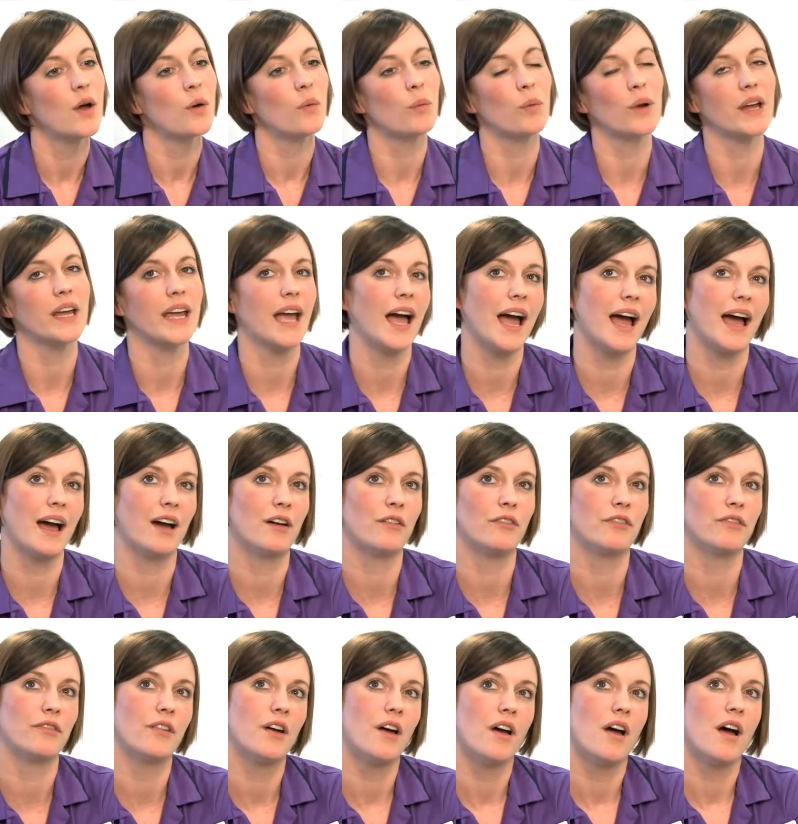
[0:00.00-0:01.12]
We have
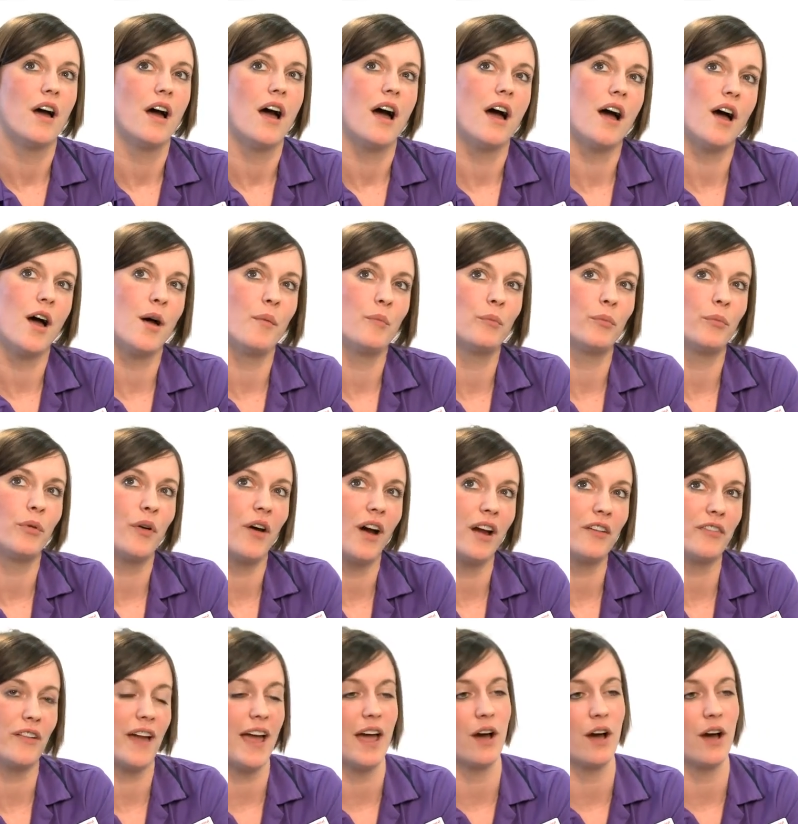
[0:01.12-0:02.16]
um, private